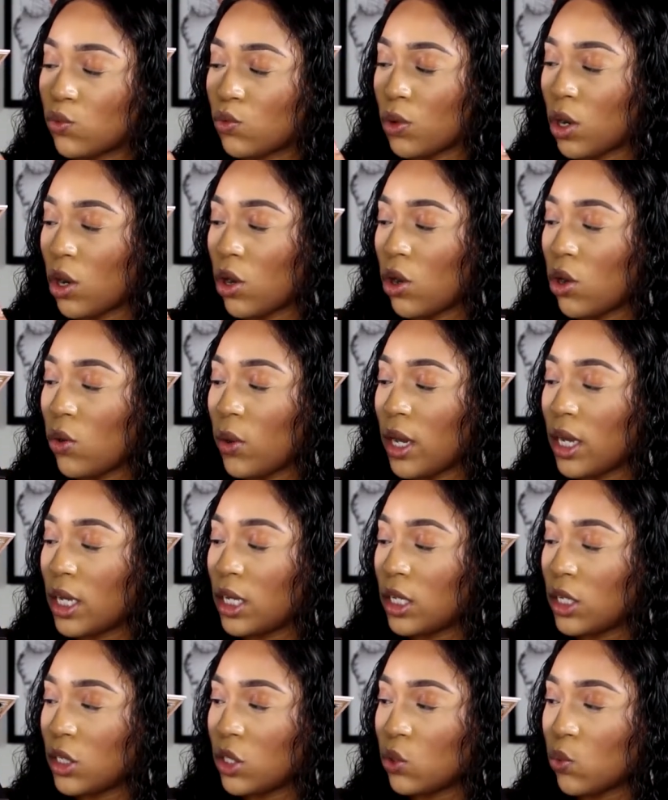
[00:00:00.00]
row
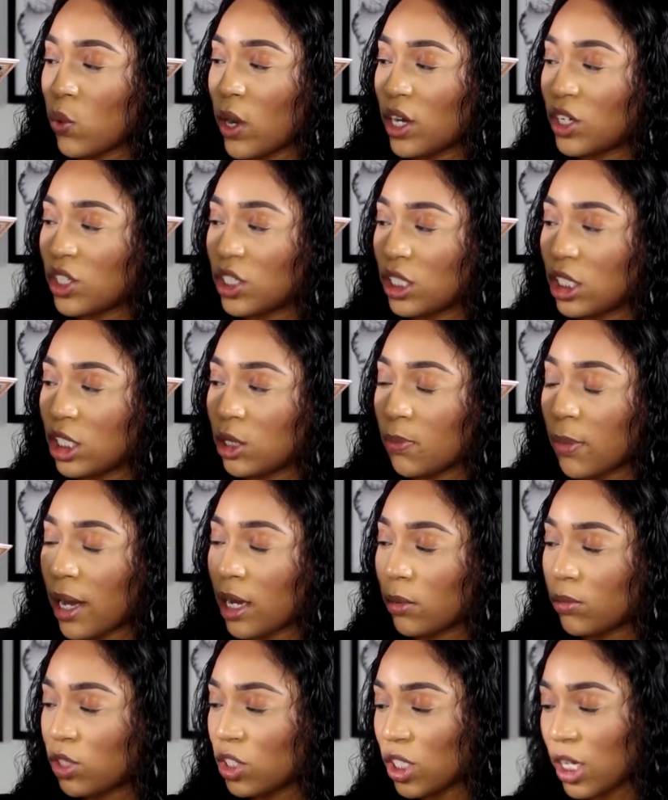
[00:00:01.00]
and swatch these
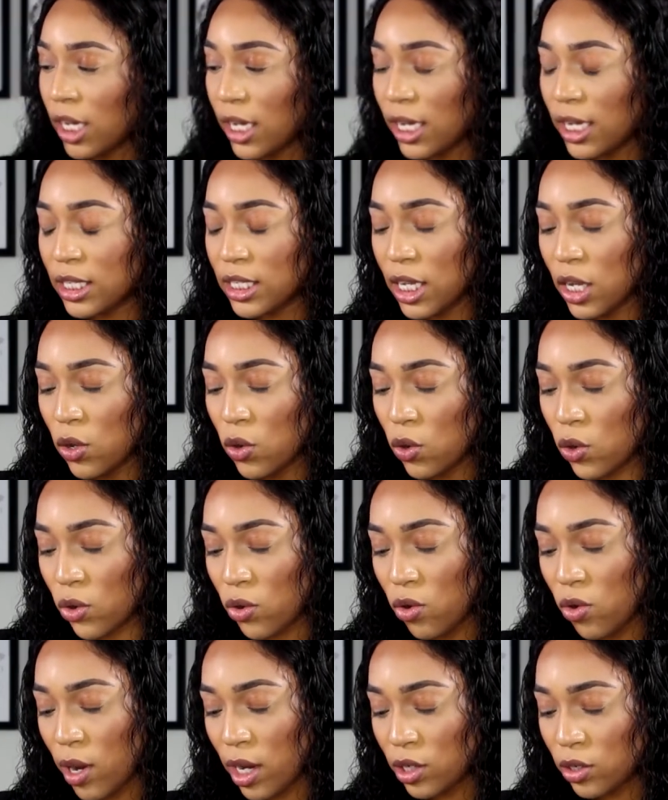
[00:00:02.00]
bottom shades
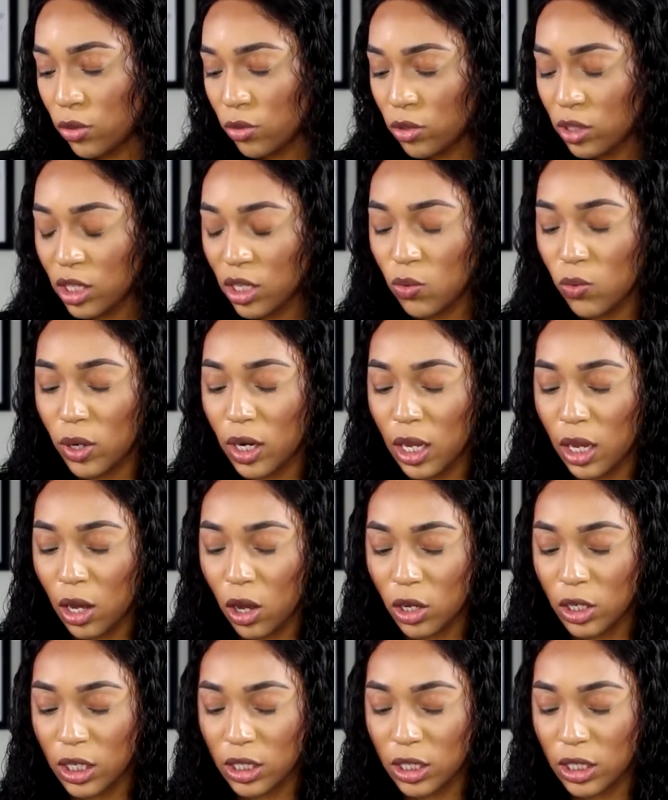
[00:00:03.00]
Ooh, I do see one uh,